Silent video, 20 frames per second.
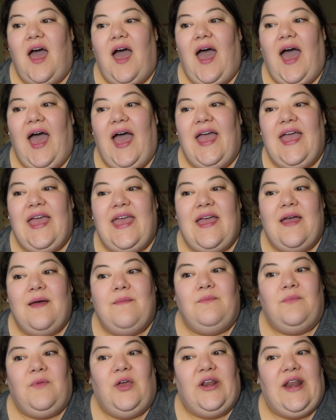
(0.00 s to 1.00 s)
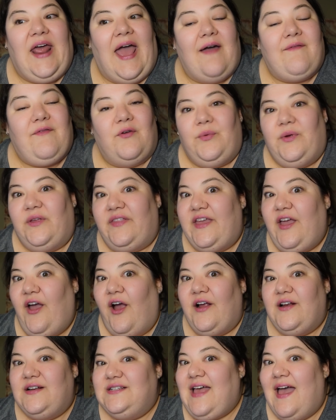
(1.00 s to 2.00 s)
I am going to have a really
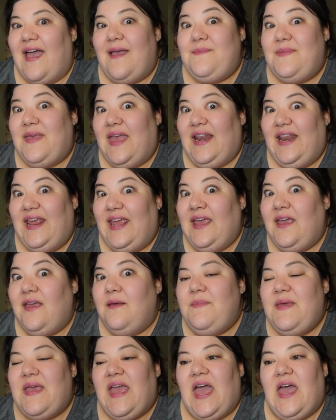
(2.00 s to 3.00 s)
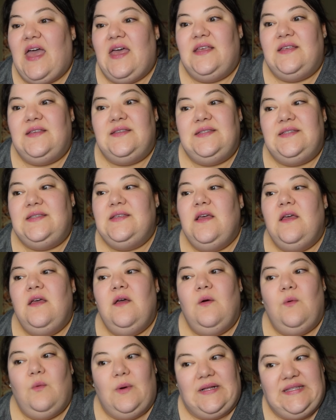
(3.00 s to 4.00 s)
hard time getting, because
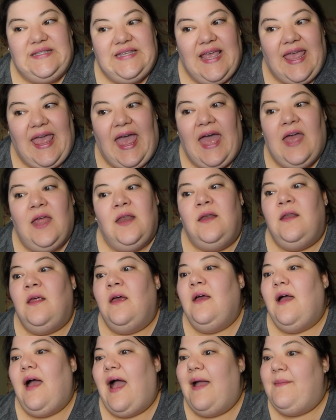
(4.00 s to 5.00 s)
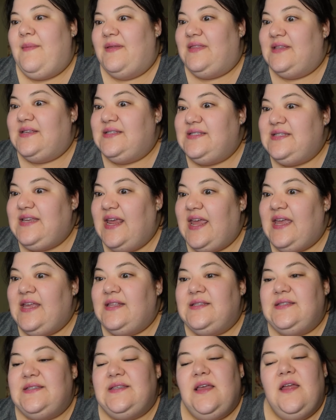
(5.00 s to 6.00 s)
once again, I'm in the
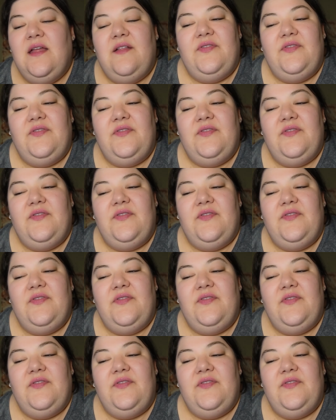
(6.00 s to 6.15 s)
States.